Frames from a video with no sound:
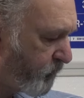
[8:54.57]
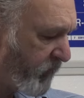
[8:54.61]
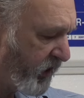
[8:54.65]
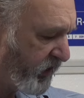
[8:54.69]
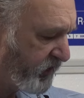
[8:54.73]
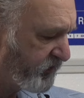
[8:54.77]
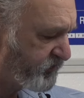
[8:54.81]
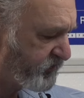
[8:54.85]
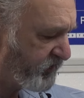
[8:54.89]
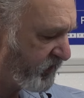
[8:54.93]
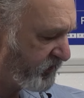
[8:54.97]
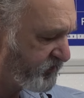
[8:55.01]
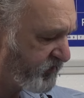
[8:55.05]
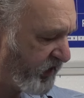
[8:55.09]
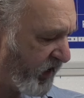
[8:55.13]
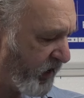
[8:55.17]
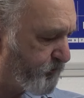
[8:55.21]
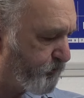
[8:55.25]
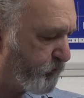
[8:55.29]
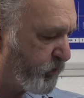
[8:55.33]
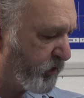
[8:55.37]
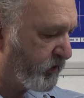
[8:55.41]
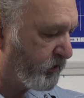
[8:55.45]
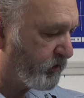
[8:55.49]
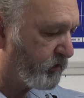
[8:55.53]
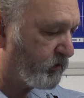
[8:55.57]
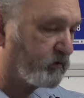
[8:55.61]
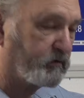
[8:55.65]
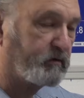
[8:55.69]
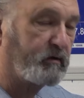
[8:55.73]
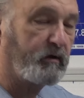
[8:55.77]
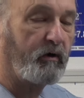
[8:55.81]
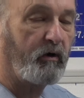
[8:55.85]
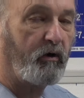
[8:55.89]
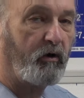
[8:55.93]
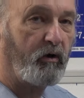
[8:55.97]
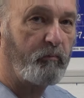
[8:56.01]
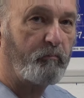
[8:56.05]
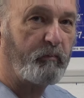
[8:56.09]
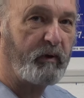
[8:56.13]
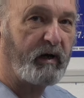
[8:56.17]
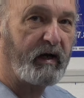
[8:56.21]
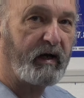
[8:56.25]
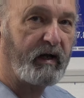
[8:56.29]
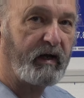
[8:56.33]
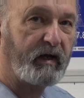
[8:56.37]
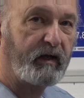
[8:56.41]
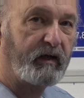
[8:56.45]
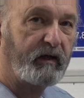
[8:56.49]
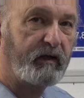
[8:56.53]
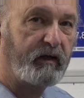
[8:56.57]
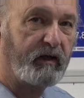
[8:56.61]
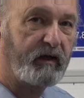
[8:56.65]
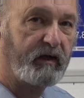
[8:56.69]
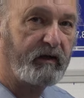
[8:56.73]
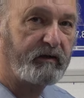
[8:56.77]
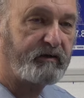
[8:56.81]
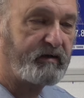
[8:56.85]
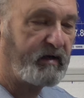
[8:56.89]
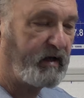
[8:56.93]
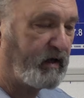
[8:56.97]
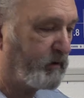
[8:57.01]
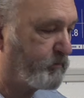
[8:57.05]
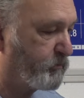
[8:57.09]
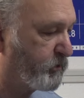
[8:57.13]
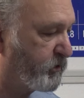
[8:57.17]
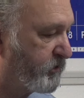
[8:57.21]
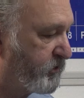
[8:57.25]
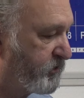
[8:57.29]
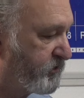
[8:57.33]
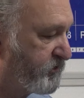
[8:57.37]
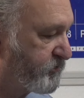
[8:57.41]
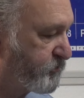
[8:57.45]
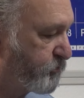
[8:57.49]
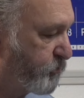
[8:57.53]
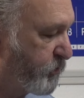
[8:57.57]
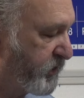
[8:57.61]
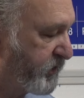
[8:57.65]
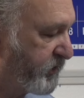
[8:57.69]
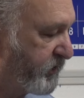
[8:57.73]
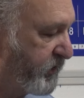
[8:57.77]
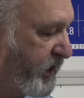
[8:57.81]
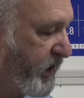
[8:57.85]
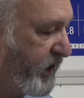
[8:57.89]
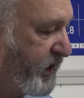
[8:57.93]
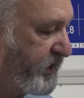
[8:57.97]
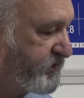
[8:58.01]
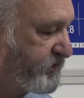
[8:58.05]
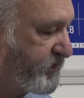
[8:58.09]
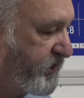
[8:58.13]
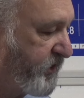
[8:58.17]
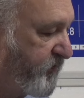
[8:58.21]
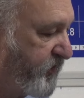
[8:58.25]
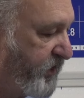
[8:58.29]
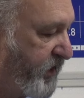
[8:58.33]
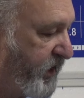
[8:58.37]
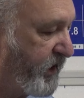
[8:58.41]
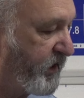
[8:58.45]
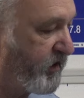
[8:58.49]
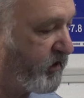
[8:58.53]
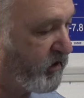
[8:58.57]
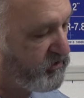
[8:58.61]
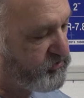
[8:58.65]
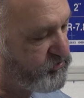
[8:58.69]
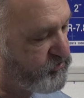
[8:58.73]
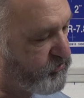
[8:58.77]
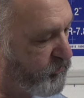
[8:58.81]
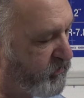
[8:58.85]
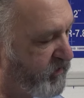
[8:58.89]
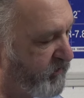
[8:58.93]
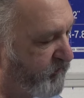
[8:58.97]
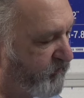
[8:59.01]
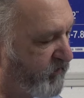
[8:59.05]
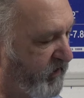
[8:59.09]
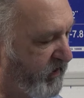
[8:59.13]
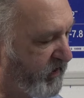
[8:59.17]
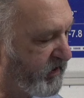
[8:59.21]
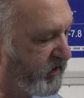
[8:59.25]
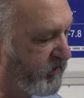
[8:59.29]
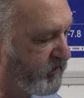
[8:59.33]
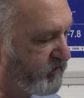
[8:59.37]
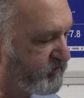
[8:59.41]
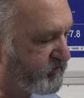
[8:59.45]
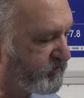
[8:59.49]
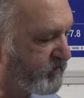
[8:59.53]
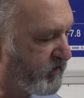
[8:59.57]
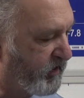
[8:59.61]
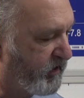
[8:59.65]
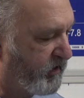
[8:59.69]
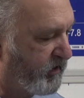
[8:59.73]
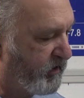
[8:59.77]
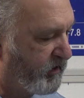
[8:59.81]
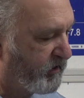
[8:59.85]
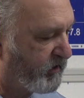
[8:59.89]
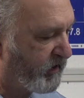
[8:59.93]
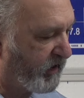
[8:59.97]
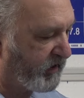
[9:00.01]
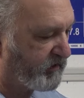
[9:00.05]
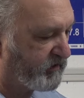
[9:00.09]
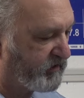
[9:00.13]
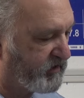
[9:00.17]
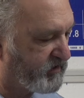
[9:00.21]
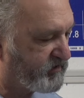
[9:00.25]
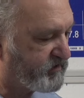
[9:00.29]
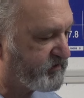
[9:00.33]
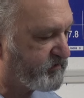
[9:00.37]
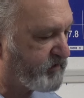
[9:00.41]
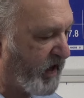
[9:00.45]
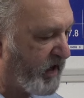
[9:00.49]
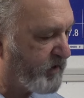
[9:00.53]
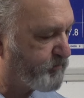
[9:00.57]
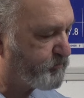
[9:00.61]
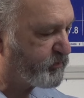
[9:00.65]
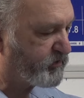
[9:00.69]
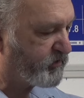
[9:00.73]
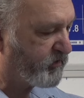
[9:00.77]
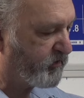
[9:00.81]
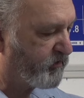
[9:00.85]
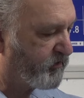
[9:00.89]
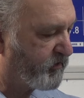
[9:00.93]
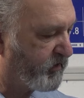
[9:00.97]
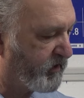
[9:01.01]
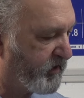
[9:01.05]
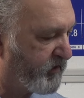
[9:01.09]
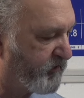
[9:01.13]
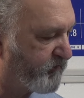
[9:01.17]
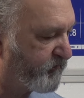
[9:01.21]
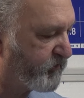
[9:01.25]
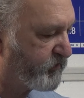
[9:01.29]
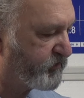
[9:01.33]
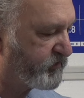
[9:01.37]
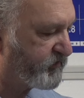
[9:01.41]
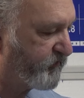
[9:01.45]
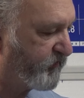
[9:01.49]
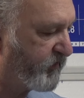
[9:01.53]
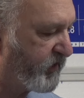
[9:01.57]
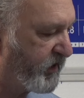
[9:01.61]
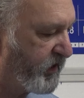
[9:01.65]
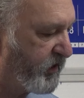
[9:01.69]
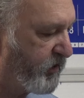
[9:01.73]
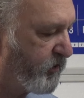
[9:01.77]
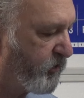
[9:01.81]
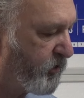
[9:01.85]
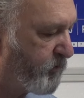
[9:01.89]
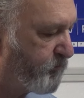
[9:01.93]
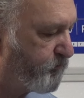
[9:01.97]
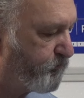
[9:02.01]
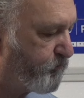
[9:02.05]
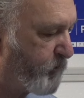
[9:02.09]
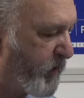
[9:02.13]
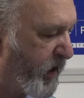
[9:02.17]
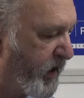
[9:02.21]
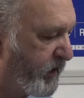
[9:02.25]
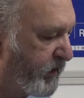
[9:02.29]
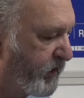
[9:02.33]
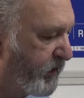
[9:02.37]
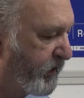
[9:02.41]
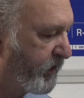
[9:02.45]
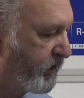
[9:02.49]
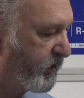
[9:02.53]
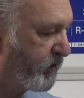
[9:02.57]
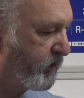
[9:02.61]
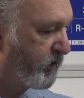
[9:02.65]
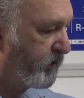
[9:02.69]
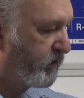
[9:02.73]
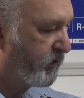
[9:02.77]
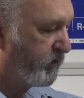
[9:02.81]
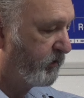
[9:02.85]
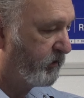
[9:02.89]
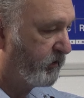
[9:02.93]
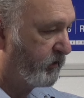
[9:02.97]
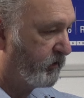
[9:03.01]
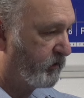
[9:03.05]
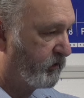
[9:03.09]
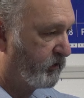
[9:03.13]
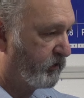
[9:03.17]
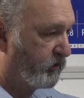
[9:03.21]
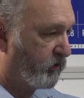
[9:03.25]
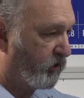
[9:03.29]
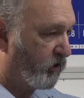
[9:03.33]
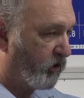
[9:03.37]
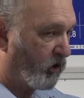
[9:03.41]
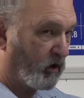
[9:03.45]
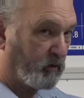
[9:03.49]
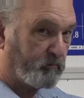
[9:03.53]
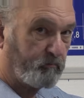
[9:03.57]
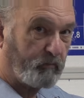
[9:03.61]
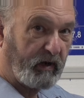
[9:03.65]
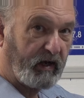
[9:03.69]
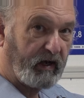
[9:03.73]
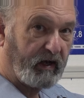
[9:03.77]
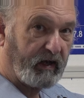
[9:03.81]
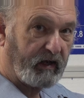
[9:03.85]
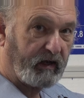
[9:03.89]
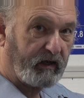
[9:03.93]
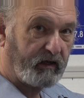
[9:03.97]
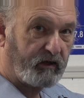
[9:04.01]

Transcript: since I build all my tables with legs and everything, and I'll show you videos, like this is absolutely the first video I'm making on my